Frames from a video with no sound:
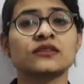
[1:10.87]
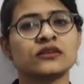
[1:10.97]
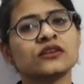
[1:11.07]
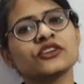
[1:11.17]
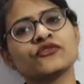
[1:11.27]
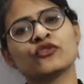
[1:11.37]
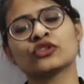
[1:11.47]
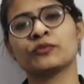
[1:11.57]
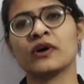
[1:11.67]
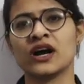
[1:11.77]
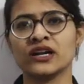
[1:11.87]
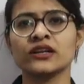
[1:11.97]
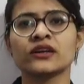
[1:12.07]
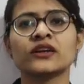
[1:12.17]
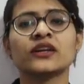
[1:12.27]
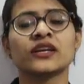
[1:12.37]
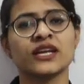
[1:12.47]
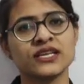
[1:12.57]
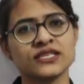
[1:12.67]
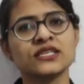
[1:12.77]
third-fourth part
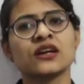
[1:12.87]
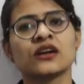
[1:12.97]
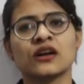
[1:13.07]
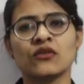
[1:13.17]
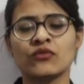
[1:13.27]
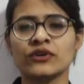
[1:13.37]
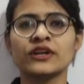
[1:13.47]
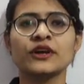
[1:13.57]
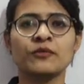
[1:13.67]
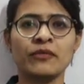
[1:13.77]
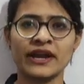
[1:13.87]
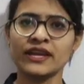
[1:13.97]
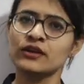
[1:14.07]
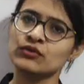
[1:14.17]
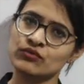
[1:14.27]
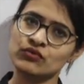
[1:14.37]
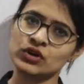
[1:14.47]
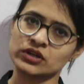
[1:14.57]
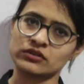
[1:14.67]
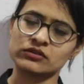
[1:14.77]
is covered by
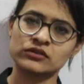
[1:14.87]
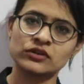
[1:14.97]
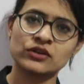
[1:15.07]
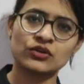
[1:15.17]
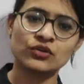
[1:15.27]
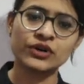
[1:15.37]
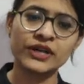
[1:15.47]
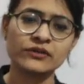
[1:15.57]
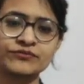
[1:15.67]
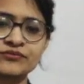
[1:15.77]
water. Okay,